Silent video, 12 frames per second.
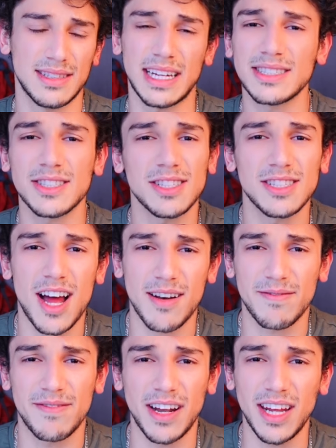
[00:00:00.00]
That's just
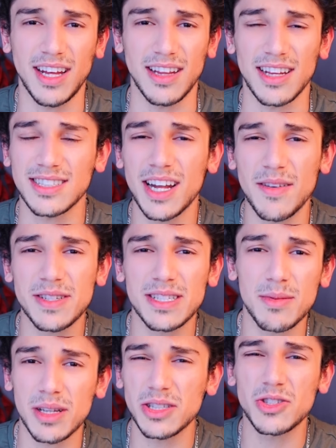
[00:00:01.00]
not funny. That's not even
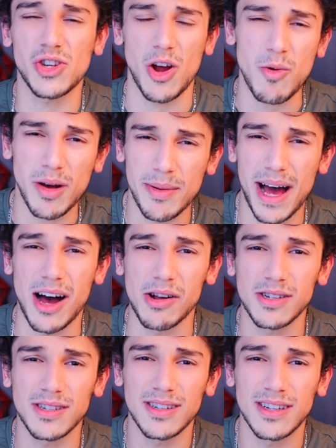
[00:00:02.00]
something to joke about.